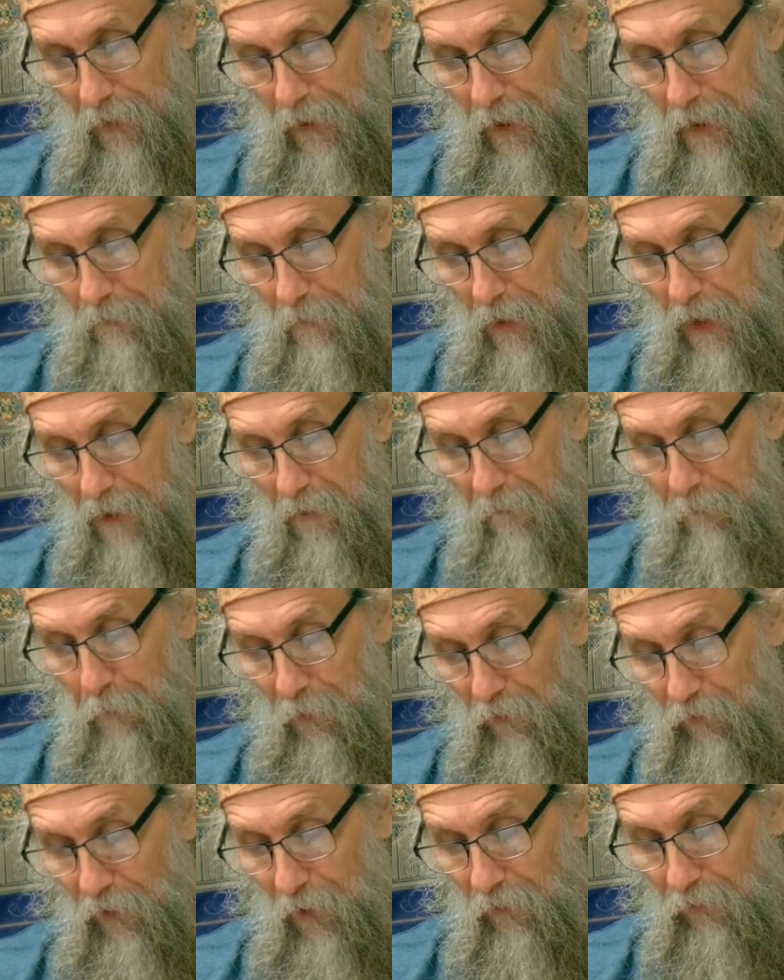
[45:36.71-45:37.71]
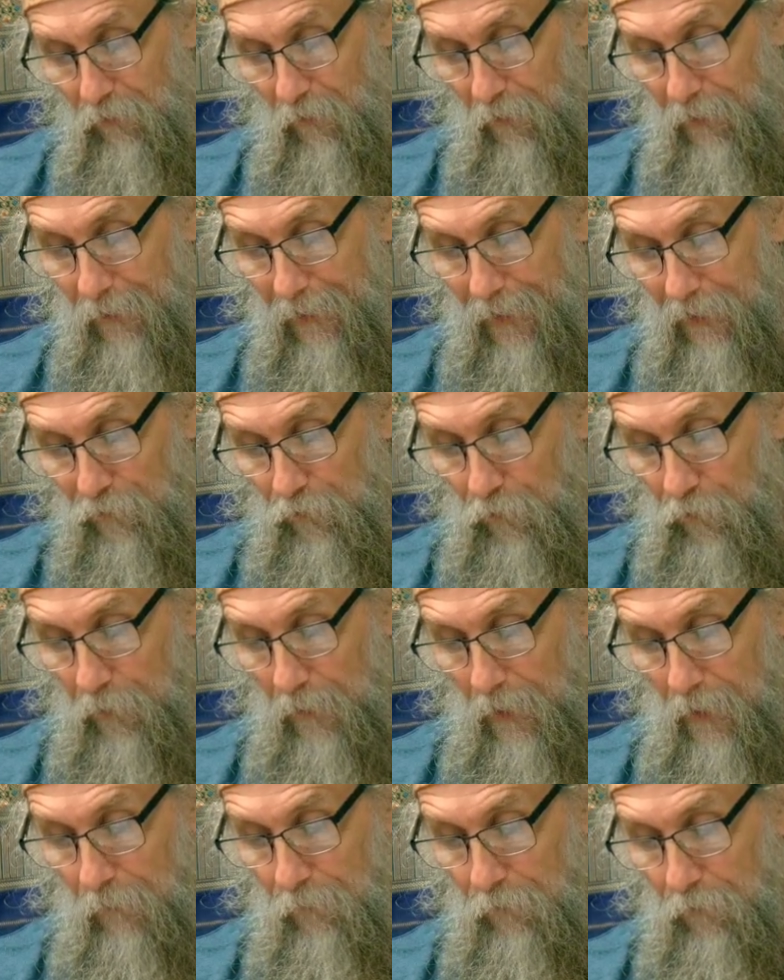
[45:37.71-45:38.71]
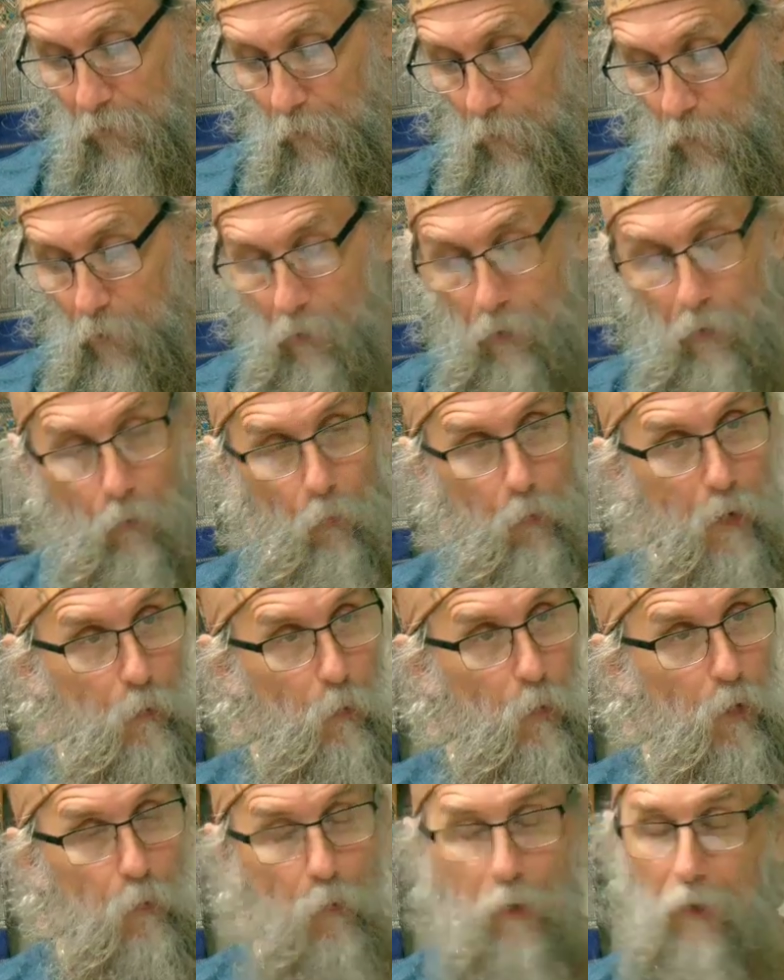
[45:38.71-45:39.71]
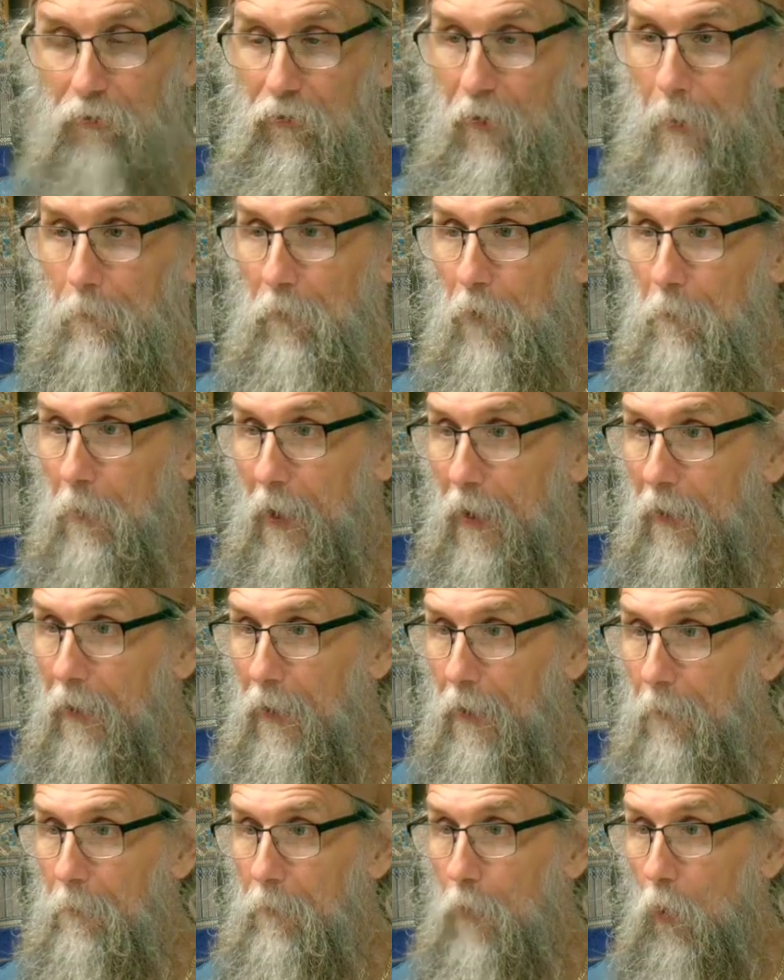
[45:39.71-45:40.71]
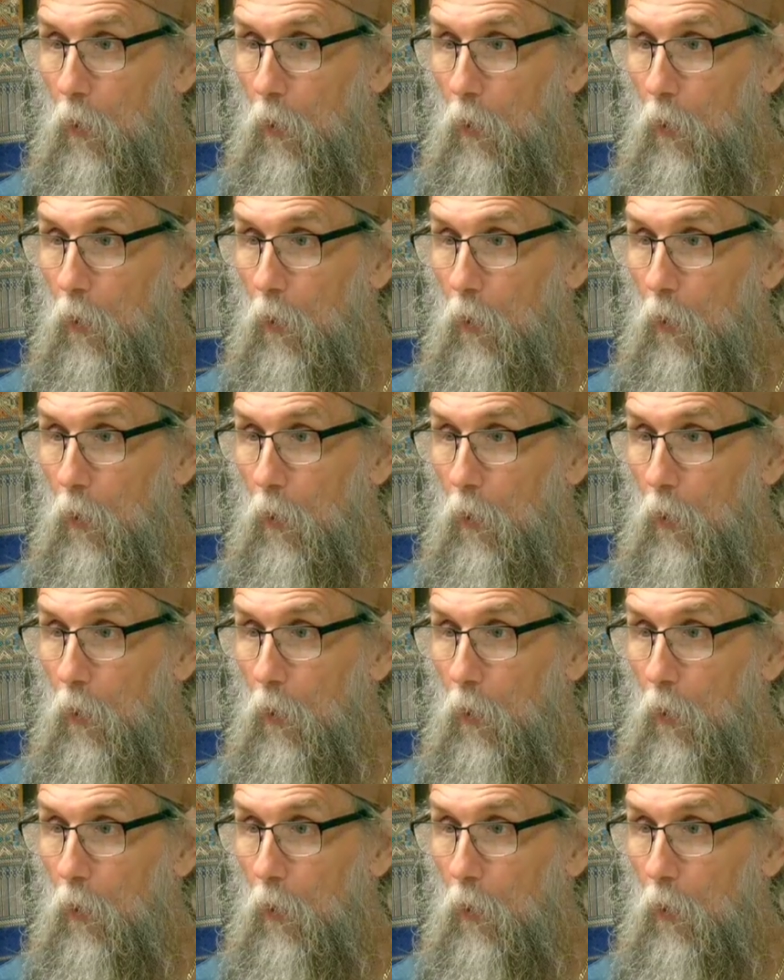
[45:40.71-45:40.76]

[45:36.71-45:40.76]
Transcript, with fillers: and may have possessed a lesser gift when we were accepted by him.